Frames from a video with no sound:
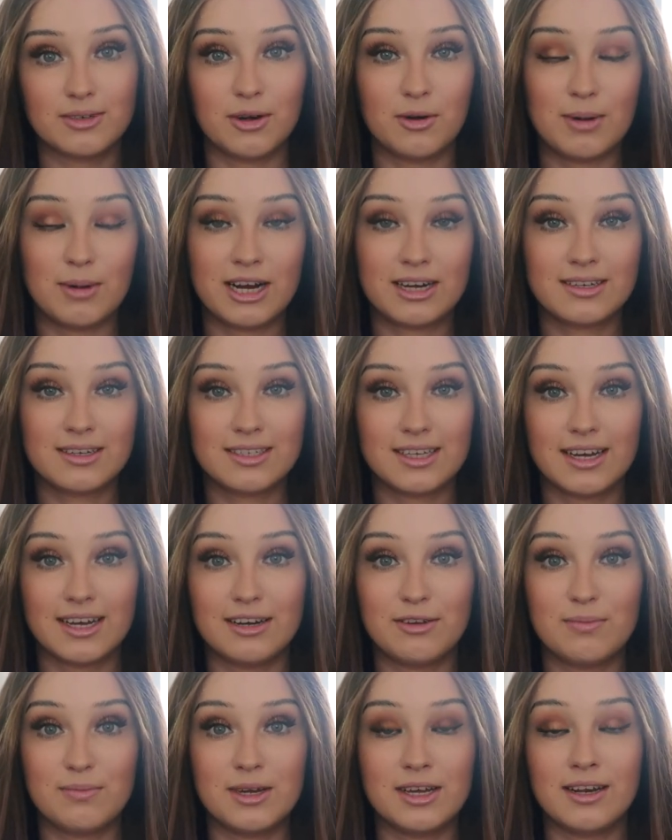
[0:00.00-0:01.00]
go back to
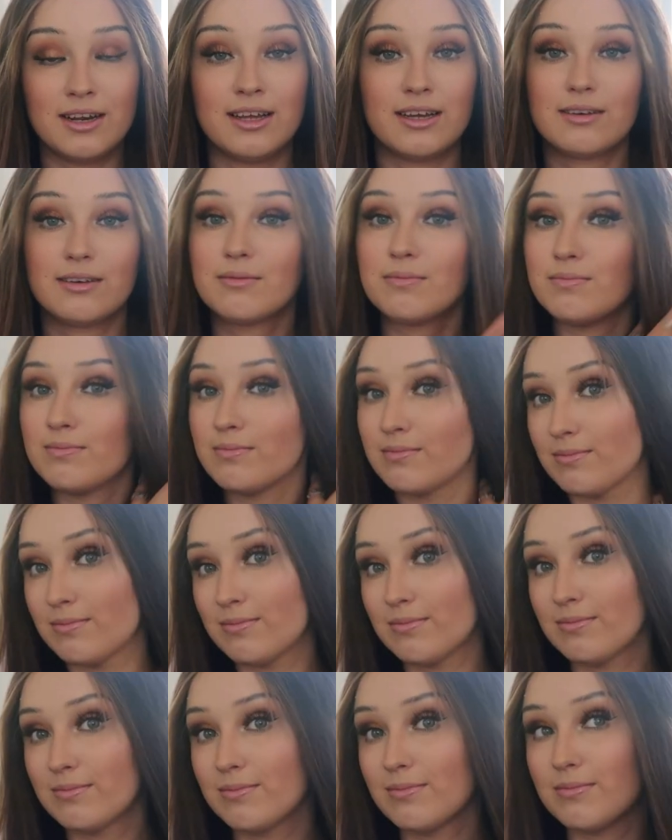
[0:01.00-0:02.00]
kind of being like
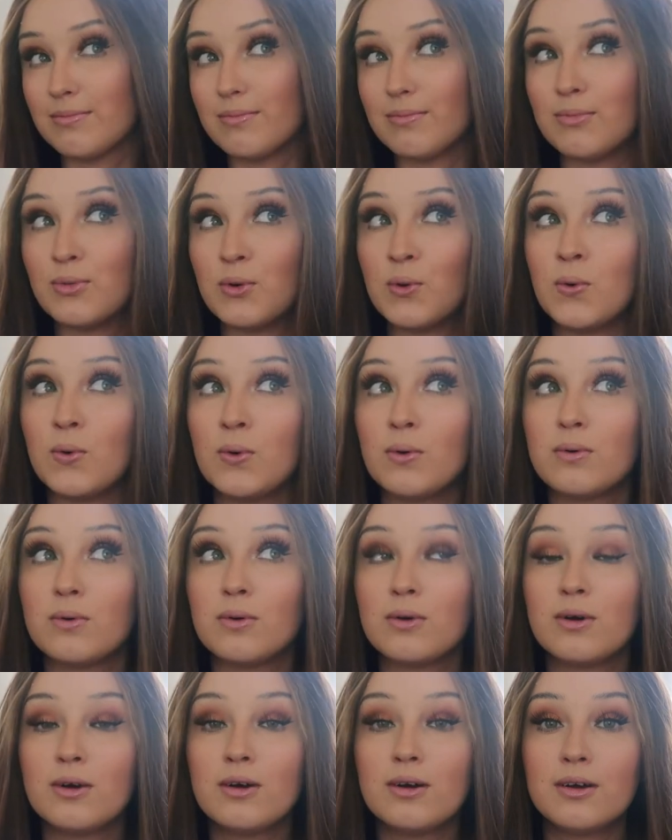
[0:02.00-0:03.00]
more
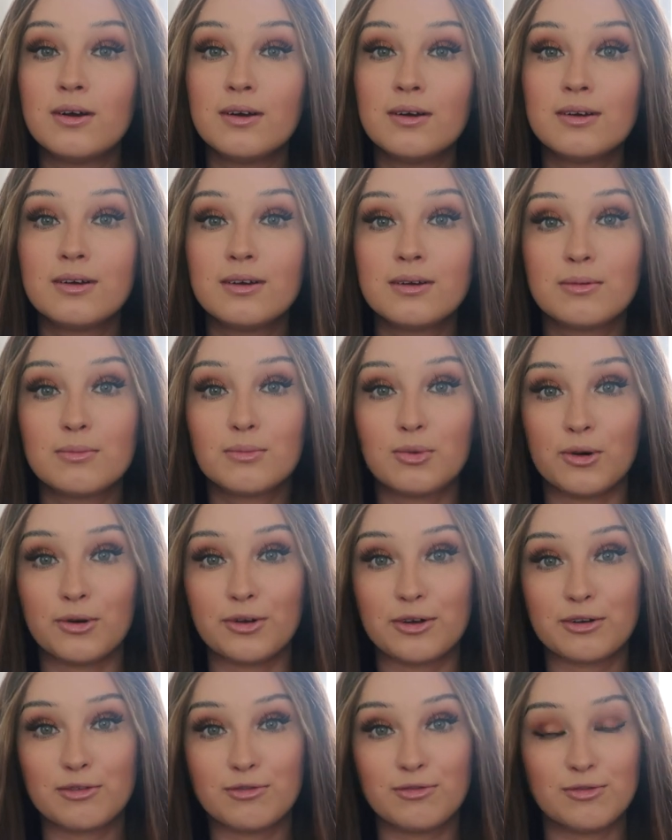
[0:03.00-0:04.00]

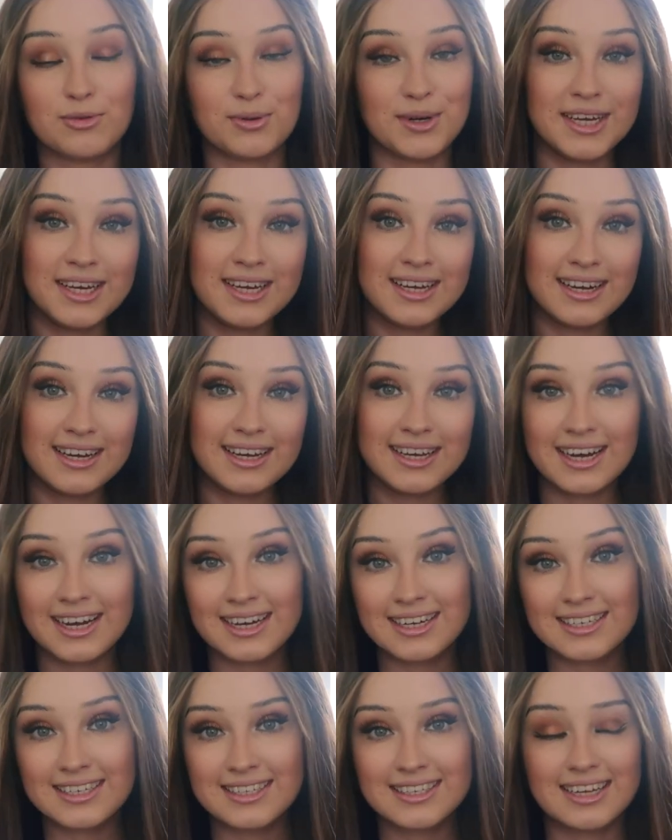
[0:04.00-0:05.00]
product free, I
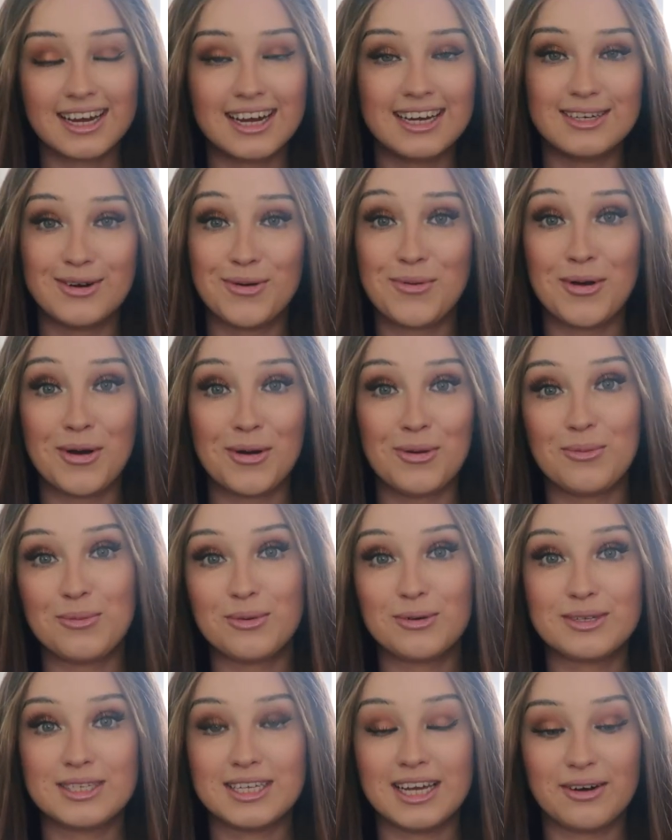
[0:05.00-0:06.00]
guess. I don't know,
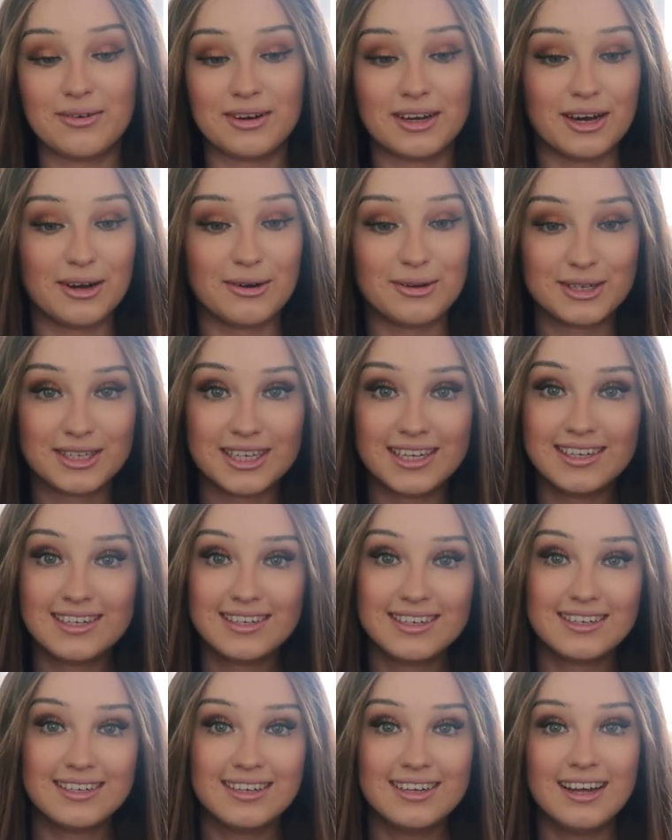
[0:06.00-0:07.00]
we'll see how it goes.
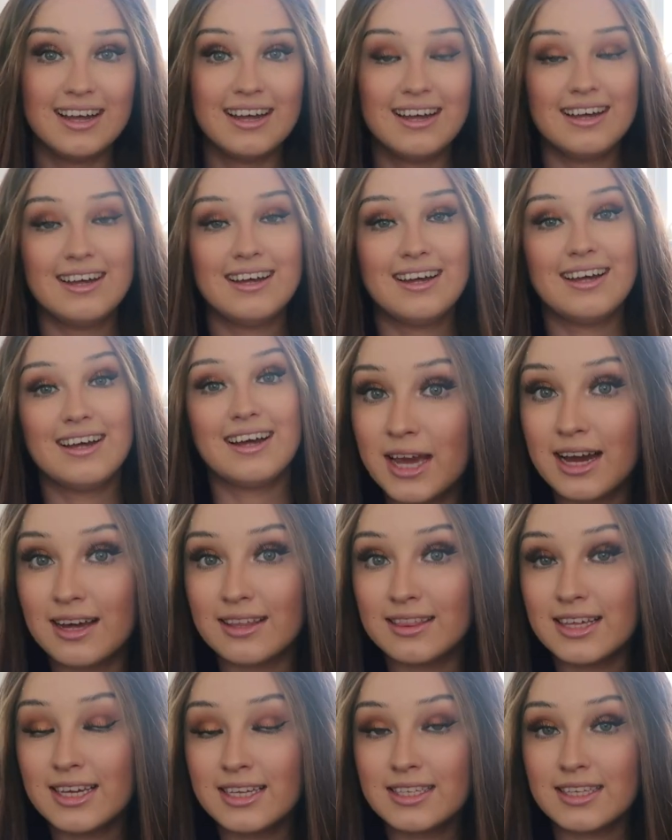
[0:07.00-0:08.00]
But
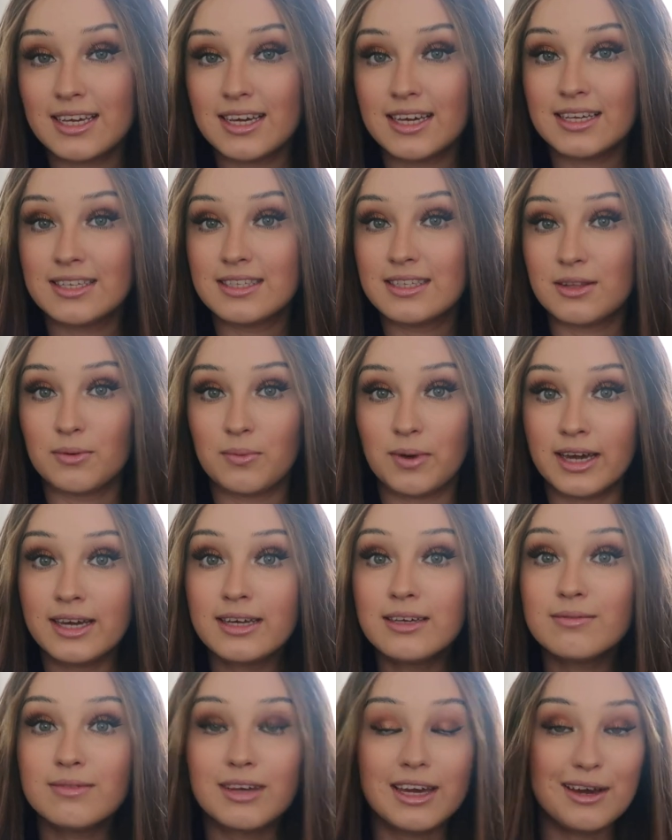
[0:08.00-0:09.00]
yeah, this is the
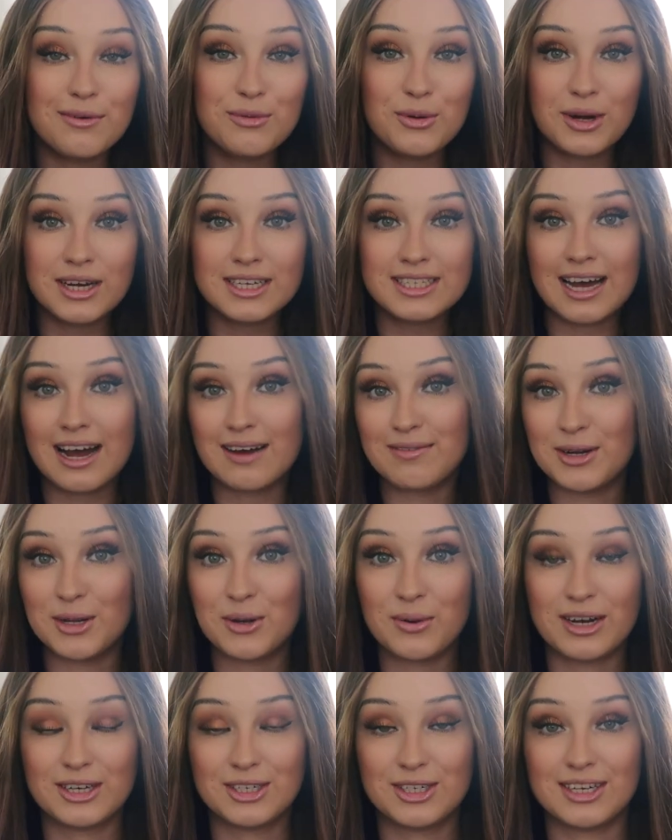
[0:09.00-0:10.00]
wig. If you guys have
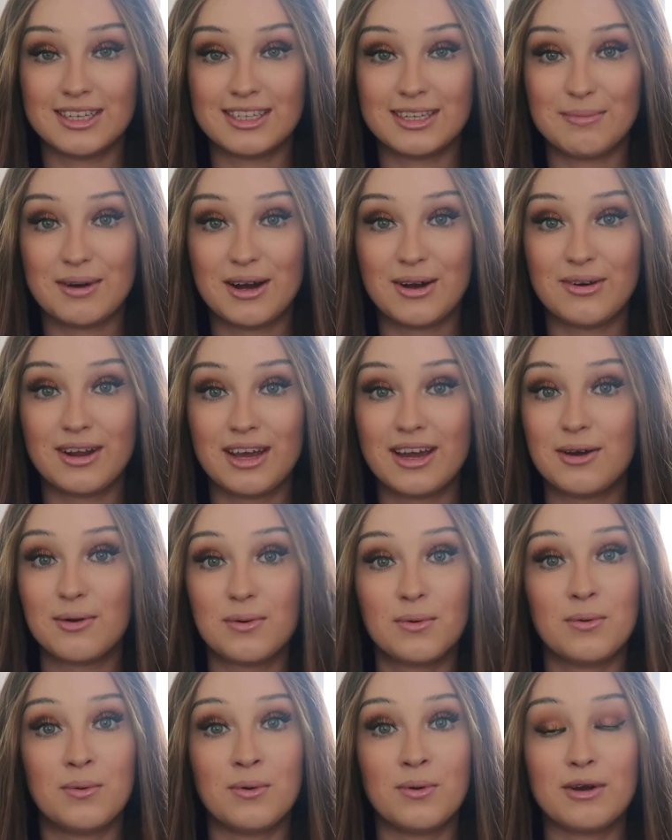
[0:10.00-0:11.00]
any questions about it,
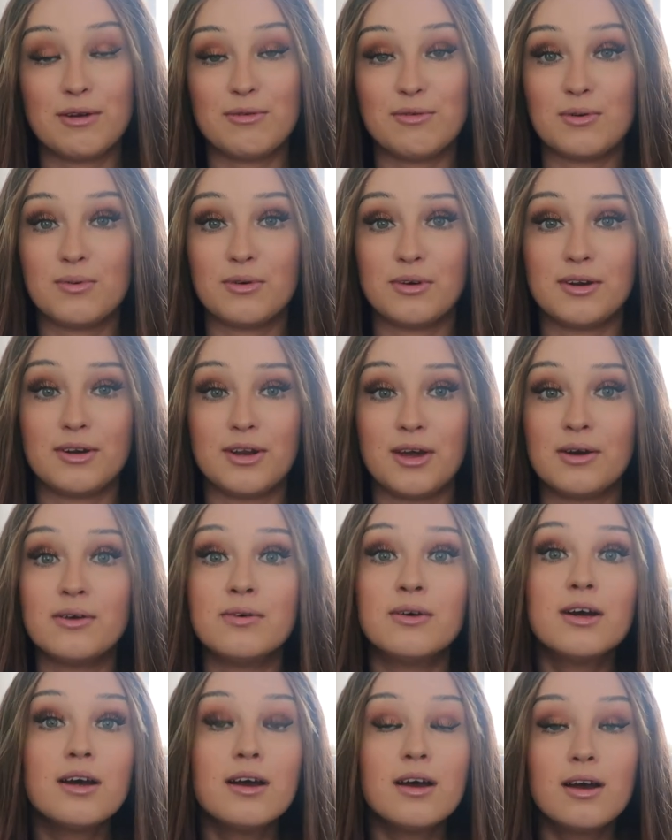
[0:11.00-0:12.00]
or if you want to
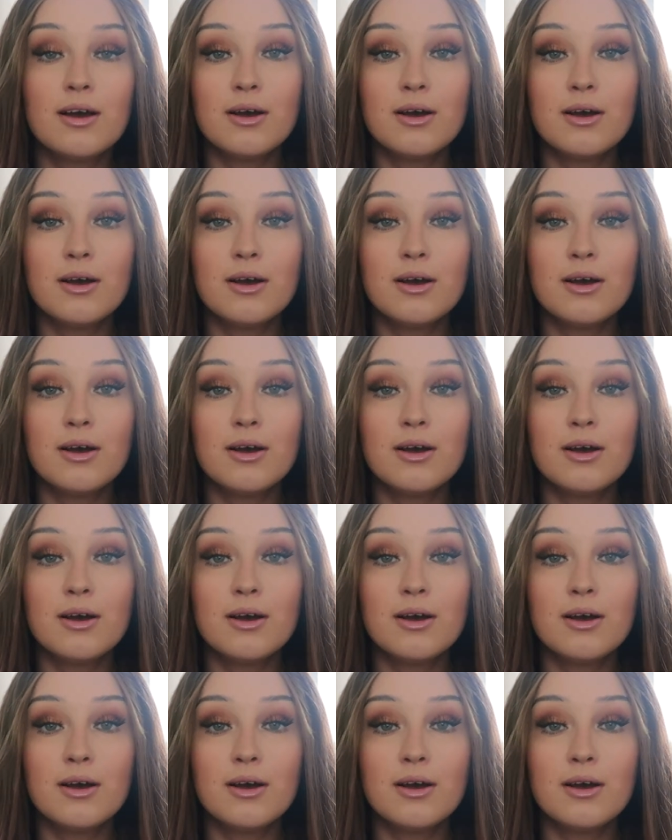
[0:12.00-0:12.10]
know